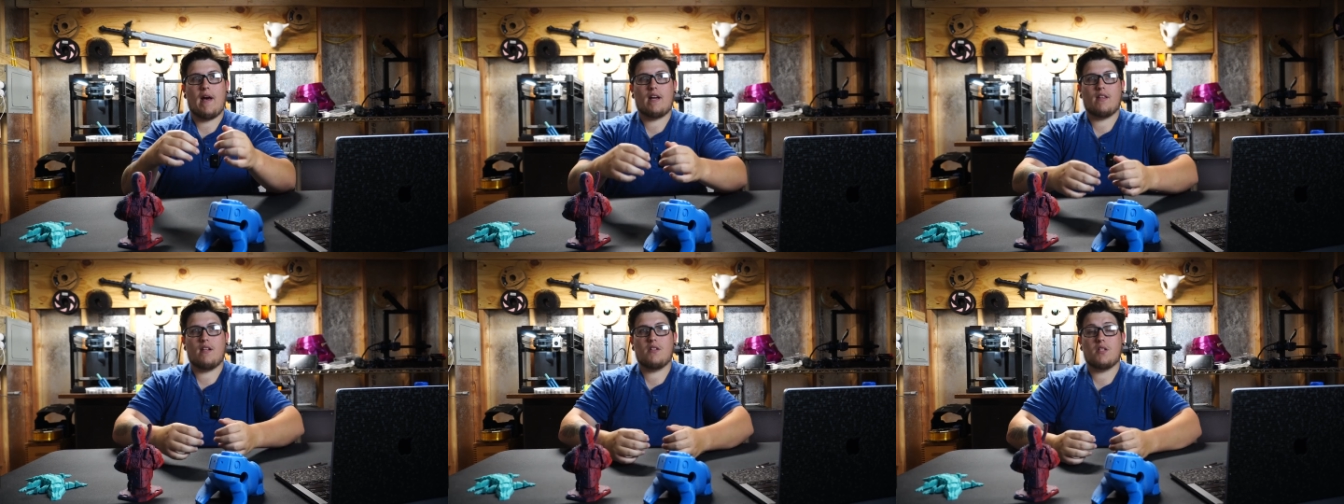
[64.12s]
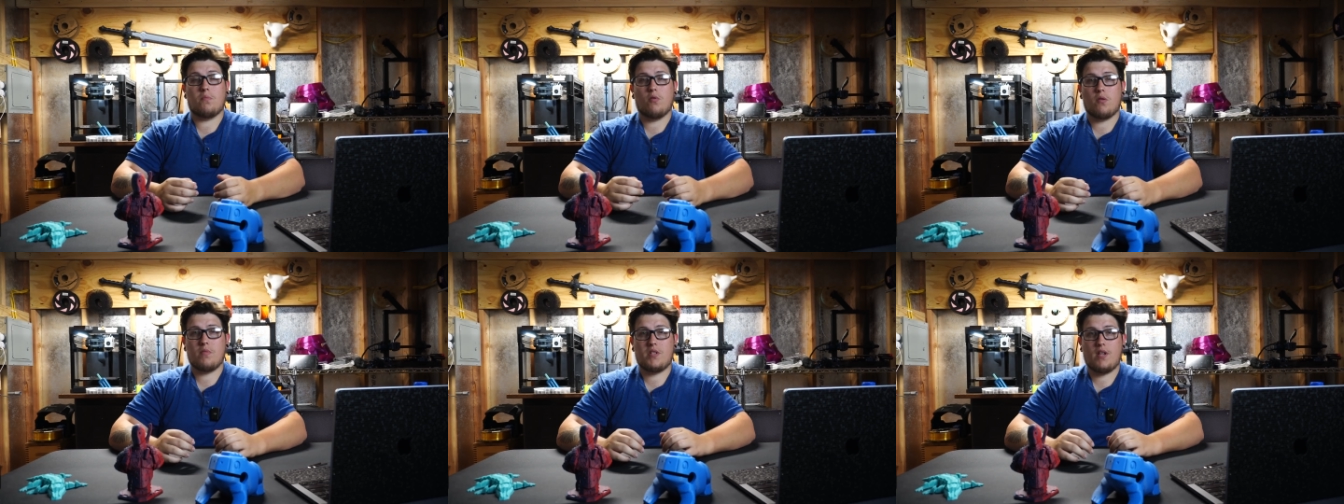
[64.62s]
back then,
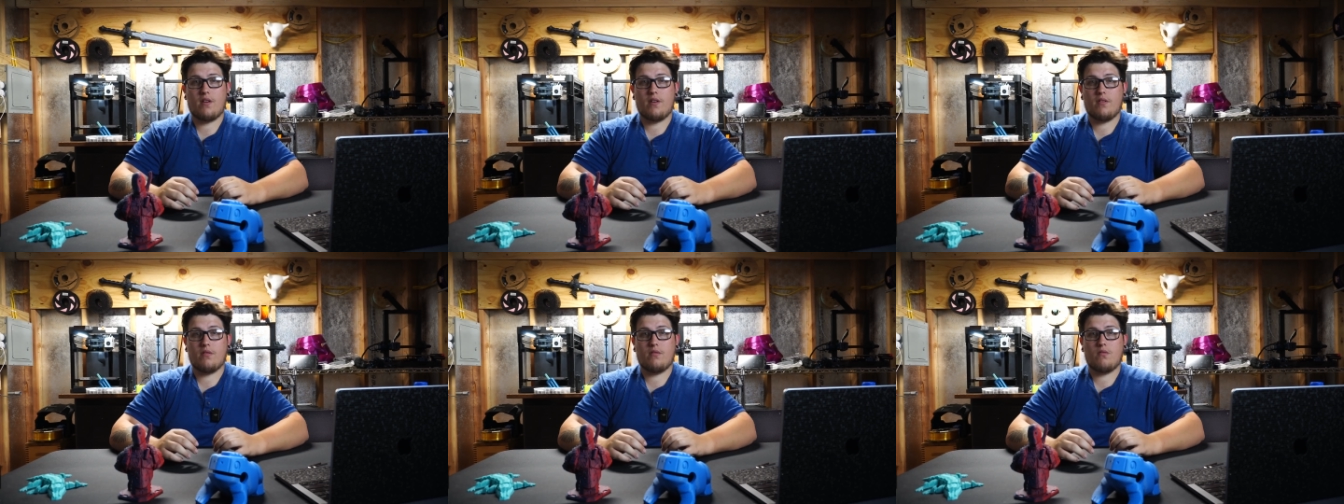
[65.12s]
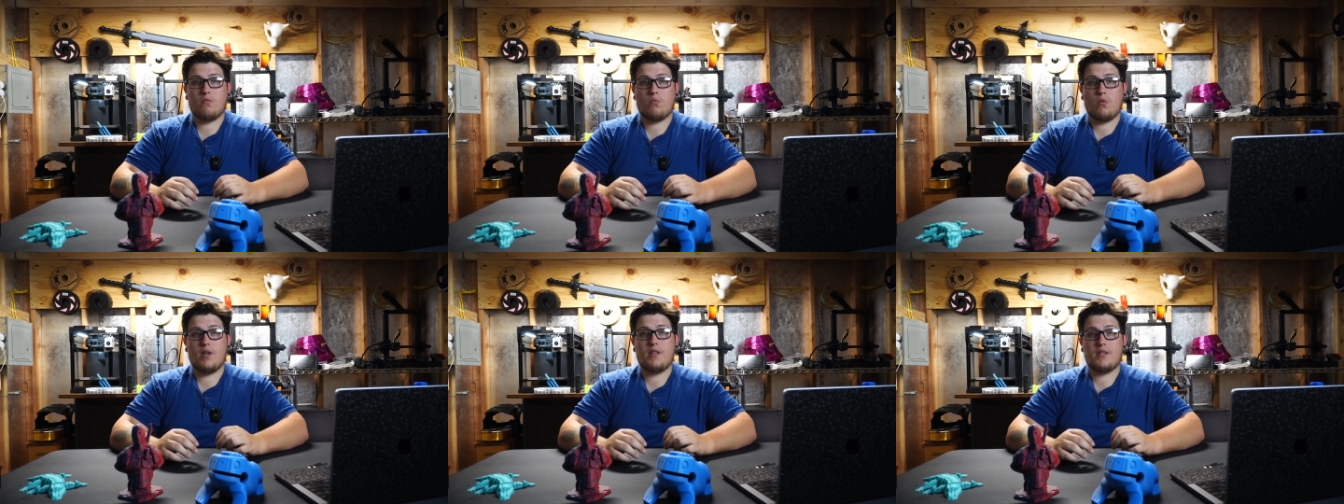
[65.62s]
support material
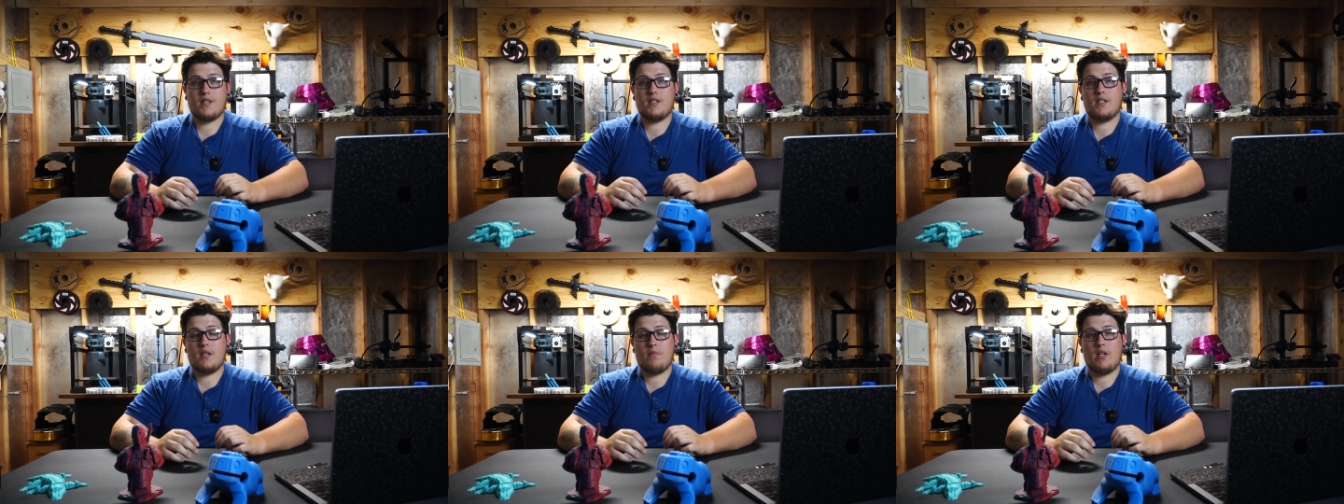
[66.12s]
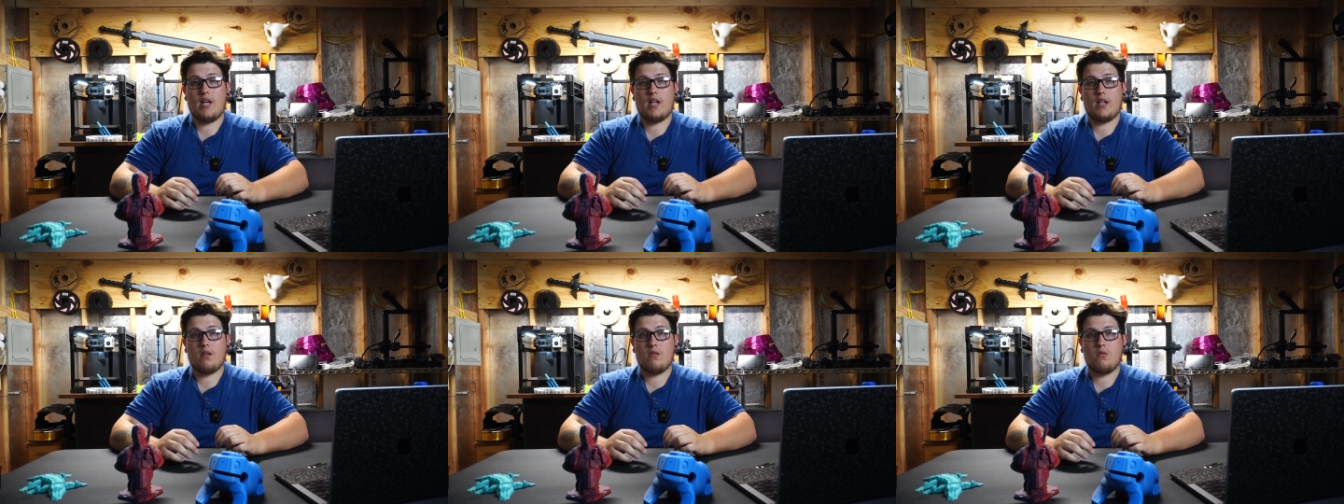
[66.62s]
was
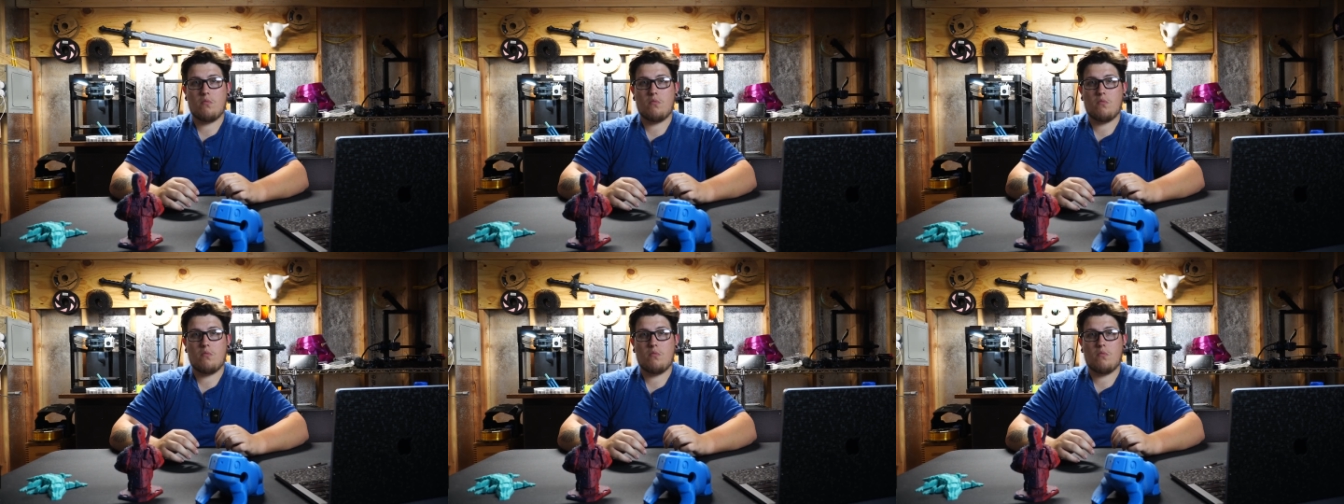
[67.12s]
intimidating.